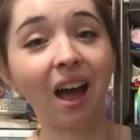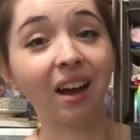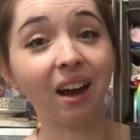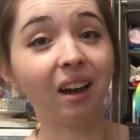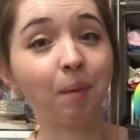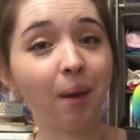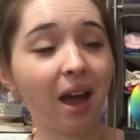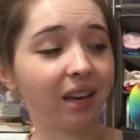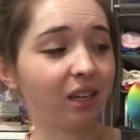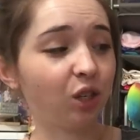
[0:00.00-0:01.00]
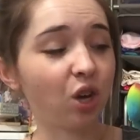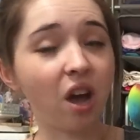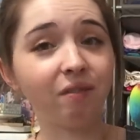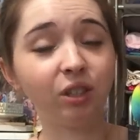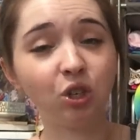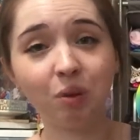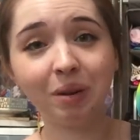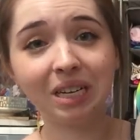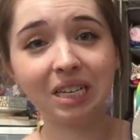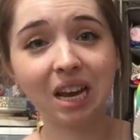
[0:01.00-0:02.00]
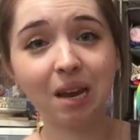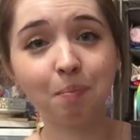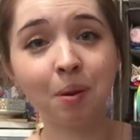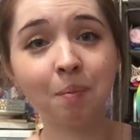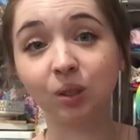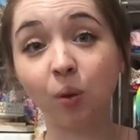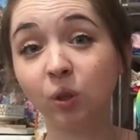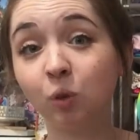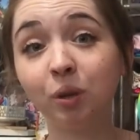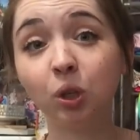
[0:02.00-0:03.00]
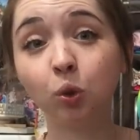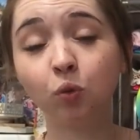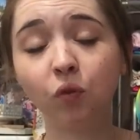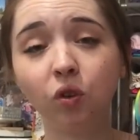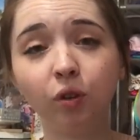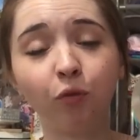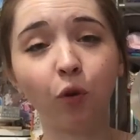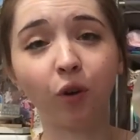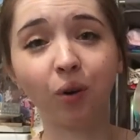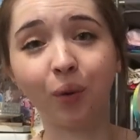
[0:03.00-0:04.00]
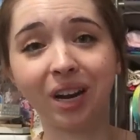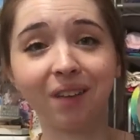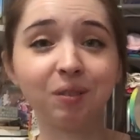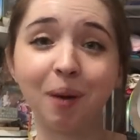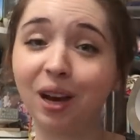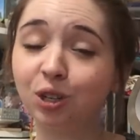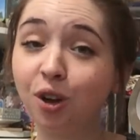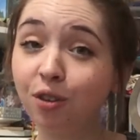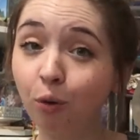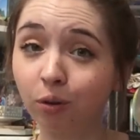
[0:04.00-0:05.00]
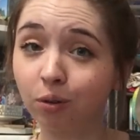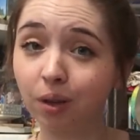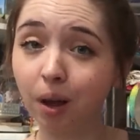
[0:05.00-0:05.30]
I got a package of shipping tape, so this will be useful for when I have to package all the orders